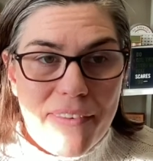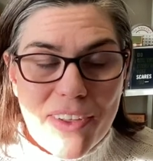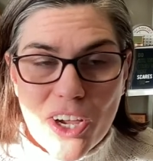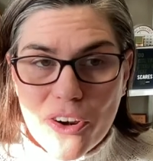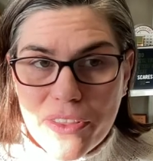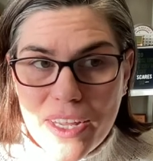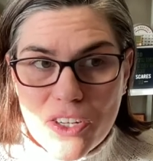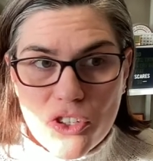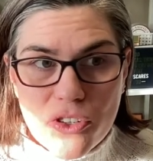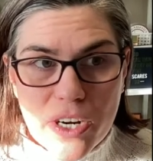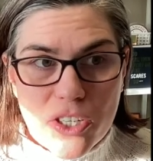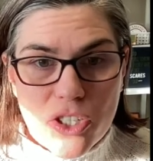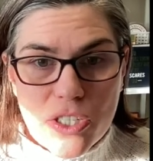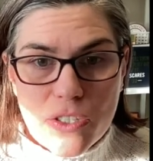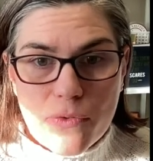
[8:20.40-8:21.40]
I've got all the
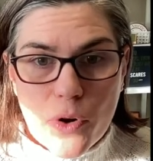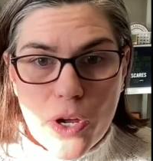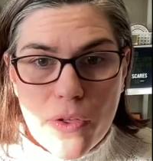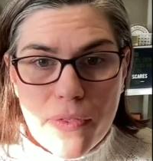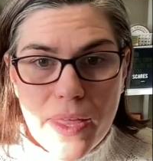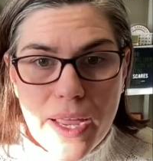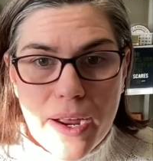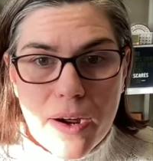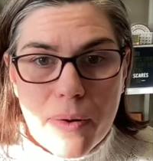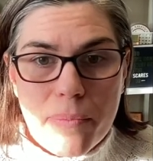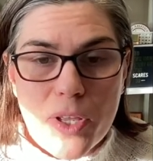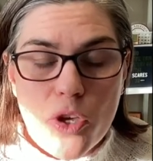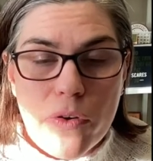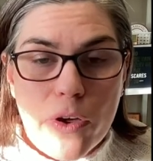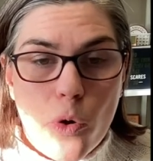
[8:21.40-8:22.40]
instructions for you there,
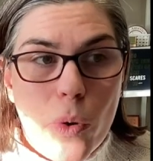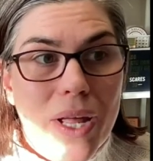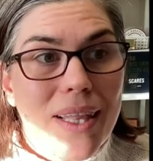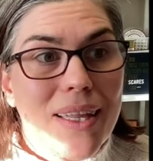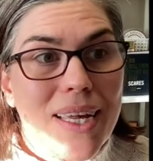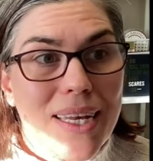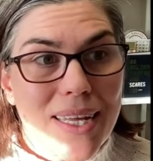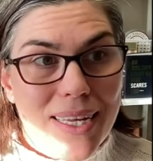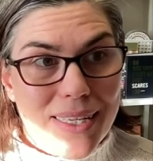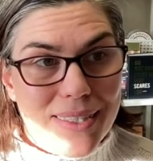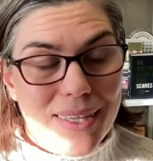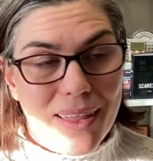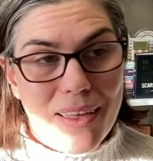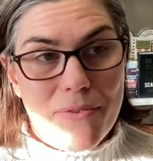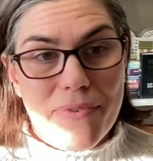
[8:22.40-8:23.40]
but you can quickly and
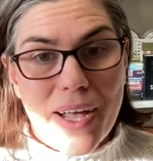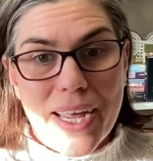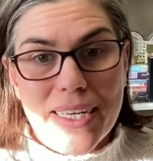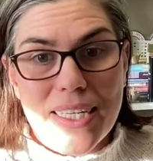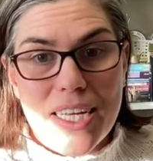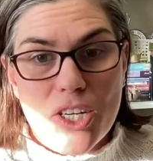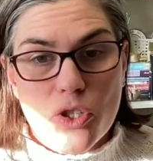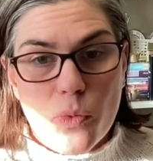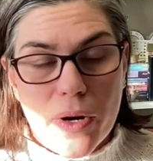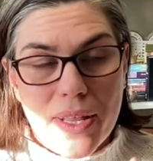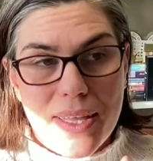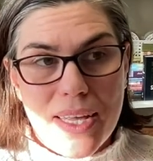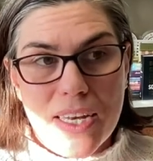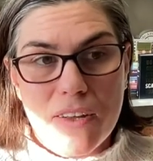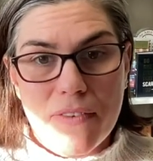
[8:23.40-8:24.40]
easily find each one
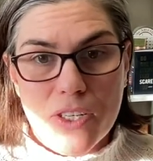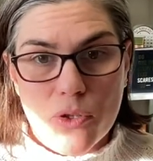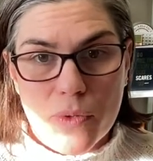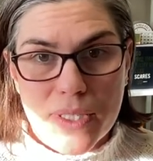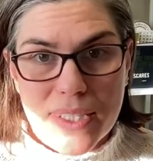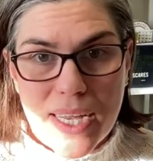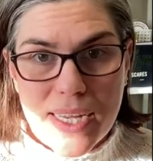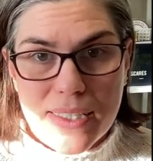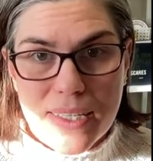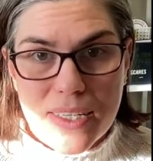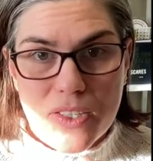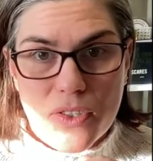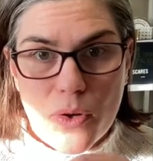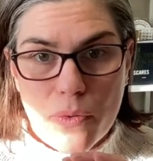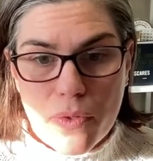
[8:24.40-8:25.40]
of the individual
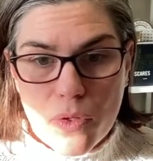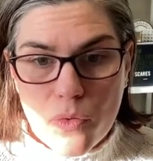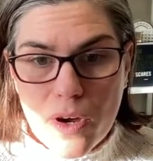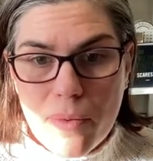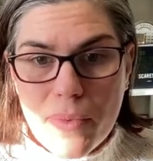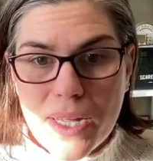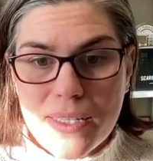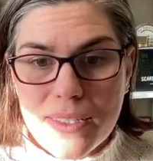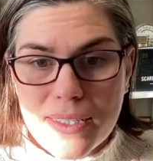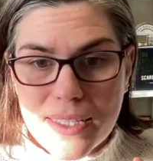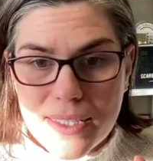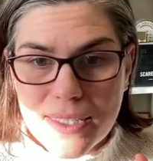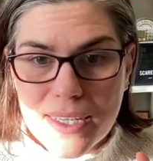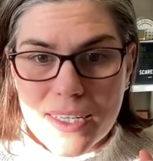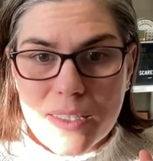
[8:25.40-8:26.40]
sizes. So the three months,
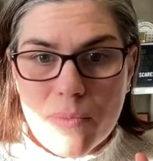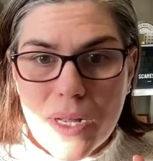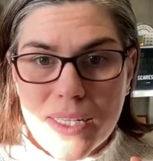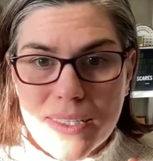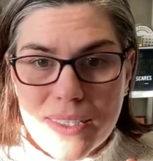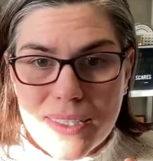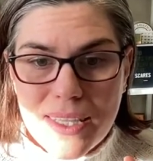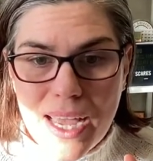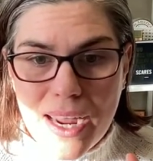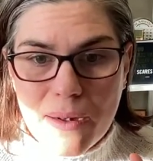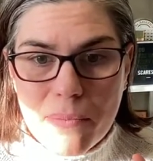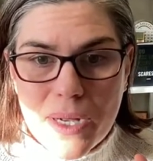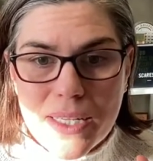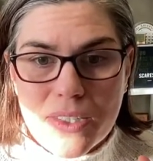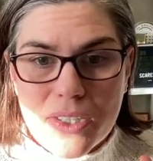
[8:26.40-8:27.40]
the six months,
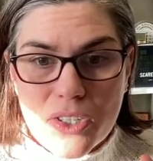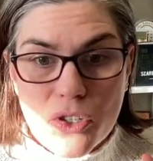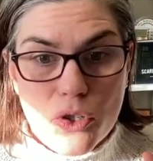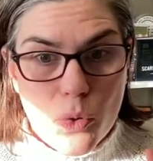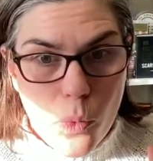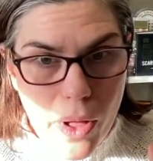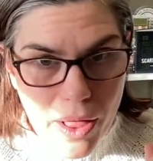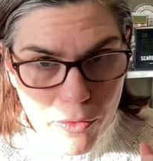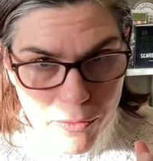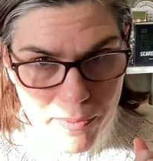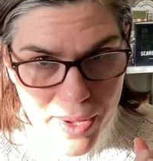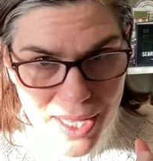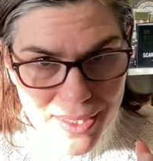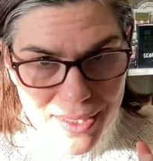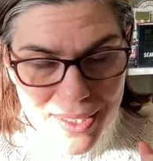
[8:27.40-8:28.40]
nine months, 12
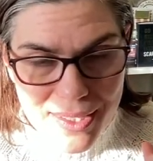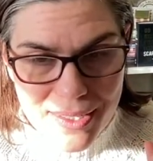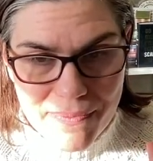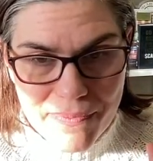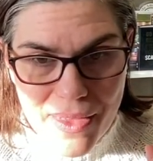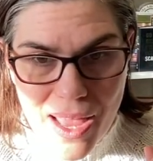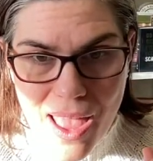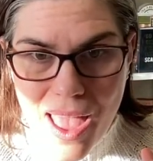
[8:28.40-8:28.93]
months.